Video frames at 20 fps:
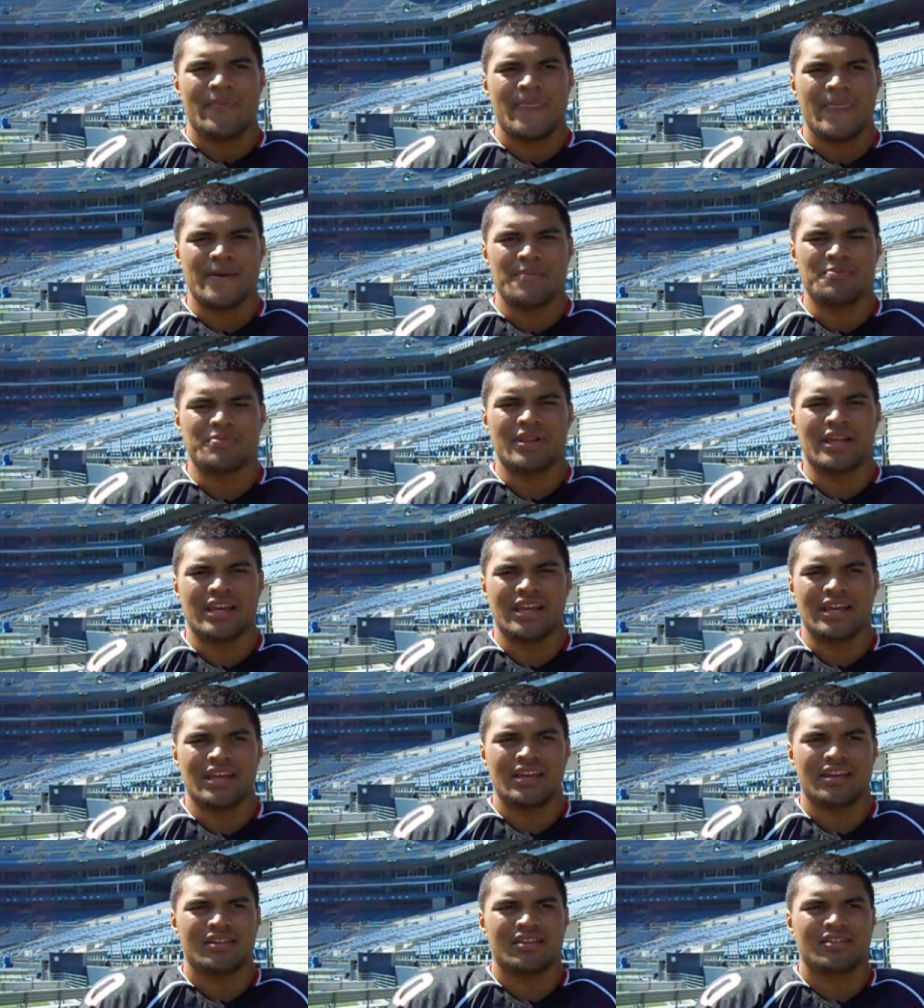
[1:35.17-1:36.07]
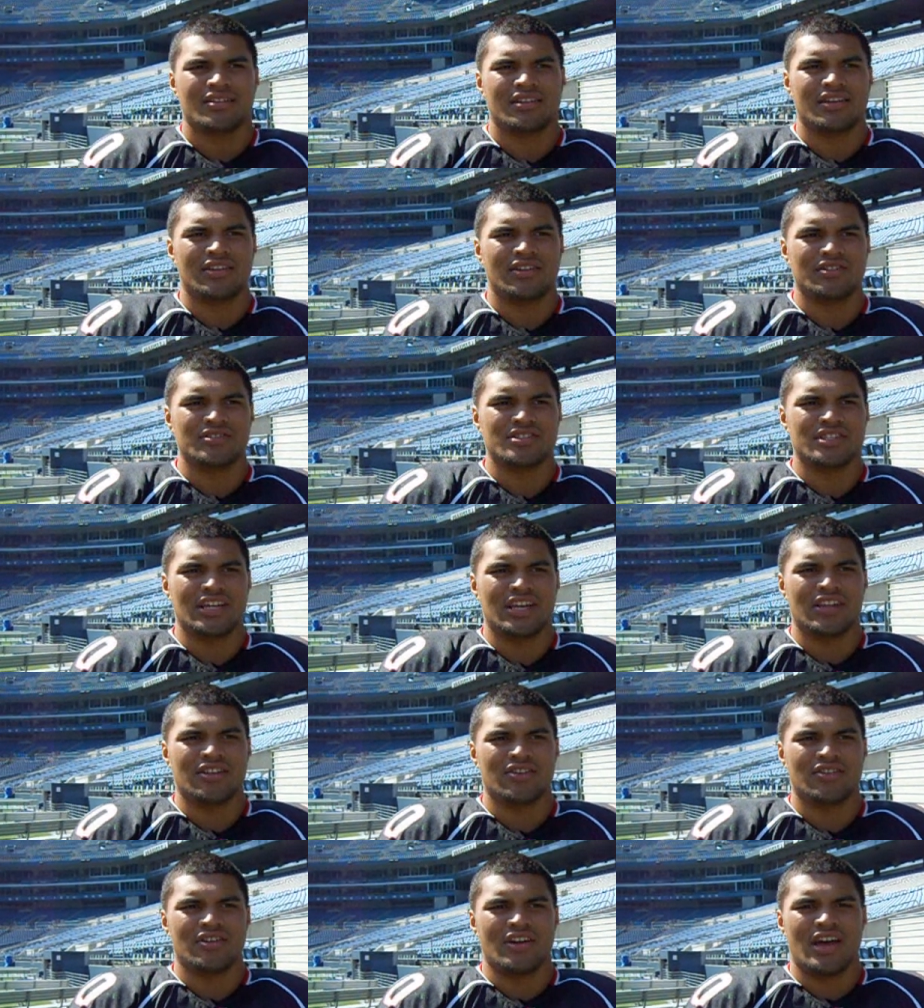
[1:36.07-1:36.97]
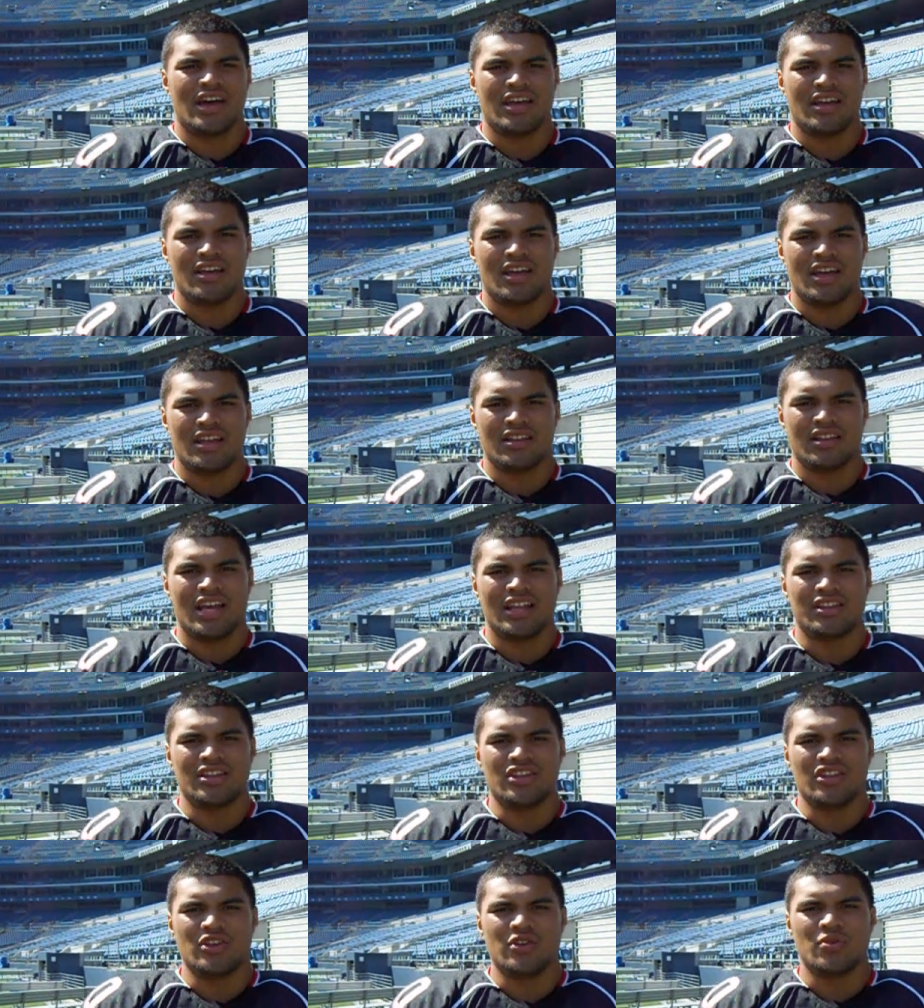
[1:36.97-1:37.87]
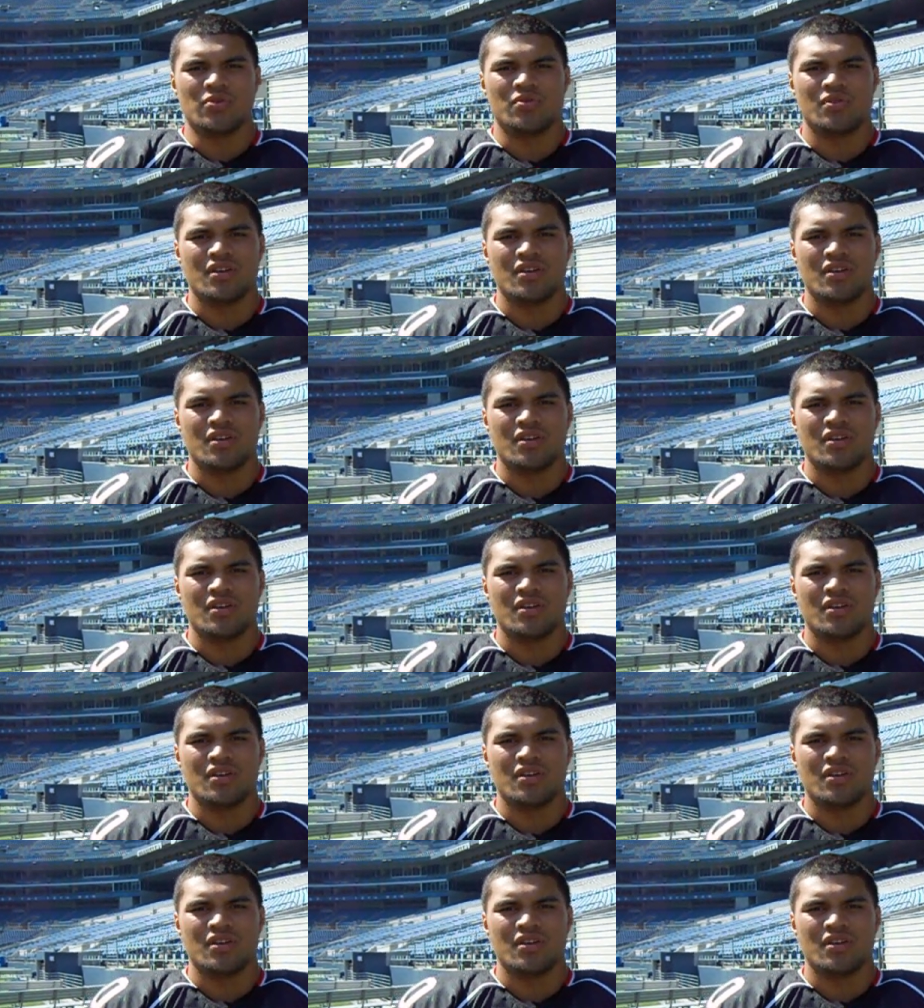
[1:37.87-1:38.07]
and play, you know, together at, at, at the U